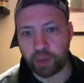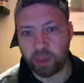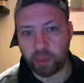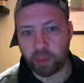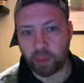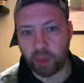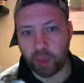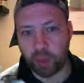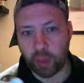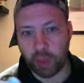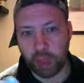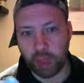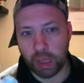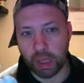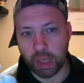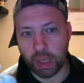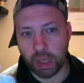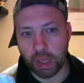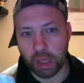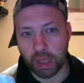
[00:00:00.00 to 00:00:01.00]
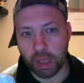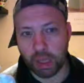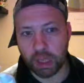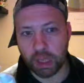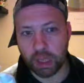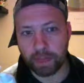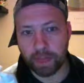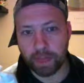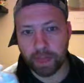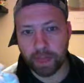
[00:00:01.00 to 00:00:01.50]
achieve to
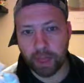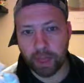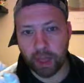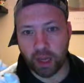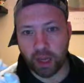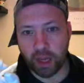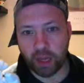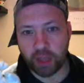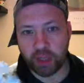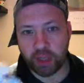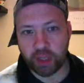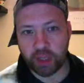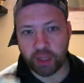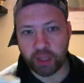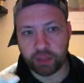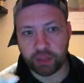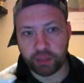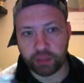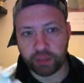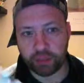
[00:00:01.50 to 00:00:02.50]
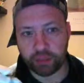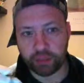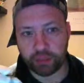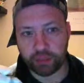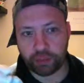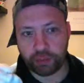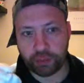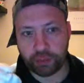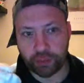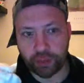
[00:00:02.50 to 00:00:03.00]
reach this
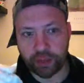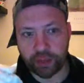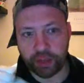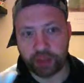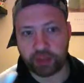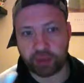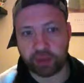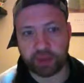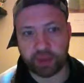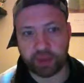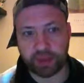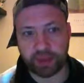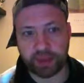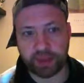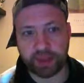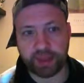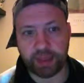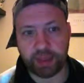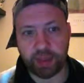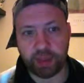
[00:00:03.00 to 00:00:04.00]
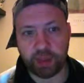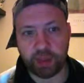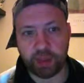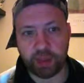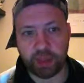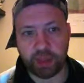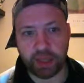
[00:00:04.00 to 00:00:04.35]
cabinet. You see all